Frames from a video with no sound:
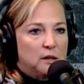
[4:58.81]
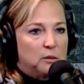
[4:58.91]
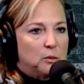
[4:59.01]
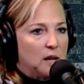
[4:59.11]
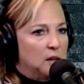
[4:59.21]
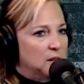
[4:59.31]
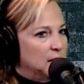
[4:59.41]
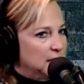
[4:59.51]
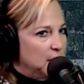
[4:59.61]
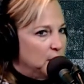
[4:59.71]
Well,
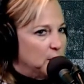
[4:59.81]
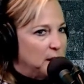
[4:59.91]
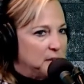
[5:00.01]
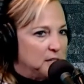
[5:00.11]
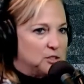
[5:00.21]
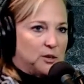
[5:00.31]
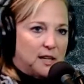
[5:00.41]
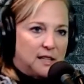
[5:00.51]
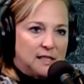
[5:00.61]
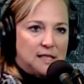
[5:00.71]
I'm not sure I
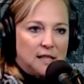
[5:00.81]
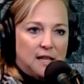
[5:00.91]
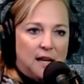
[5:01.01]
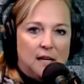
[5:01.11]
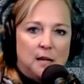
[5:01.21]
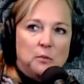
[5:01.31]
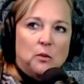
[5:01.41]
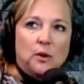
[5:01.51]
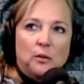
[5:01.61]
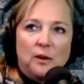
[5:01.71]
can listen to that
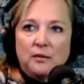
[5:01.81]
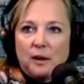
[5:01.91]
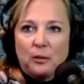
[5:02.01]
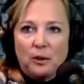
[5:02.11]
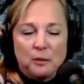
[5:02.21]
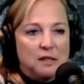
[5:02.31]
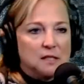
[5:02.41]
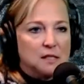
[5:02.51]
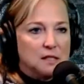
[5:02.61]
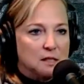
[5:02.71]
anymore or whatever. I want them to
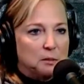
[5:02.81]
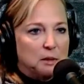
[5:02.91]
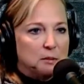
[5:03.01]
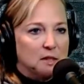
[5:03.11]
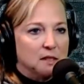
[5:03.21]
listen to me, but